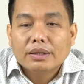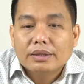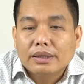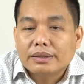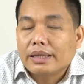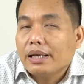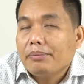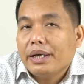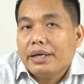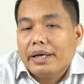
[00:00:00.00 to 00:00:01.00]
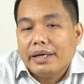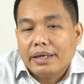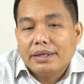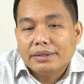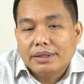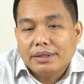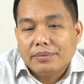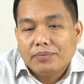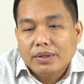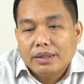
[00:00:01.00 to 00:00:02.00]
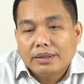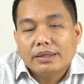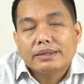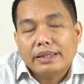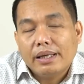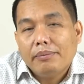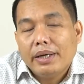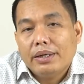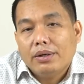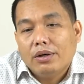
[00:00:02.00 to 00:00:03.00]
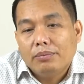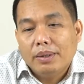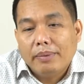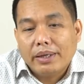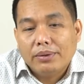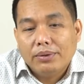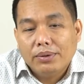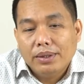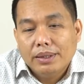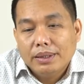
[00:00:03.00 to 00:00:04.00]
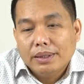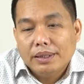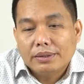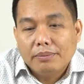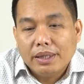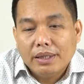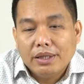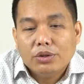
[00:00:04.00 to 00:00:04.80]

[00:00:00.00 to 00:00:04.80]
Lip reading: The settlement and ethnicity. The settlement of the Bengal is mainly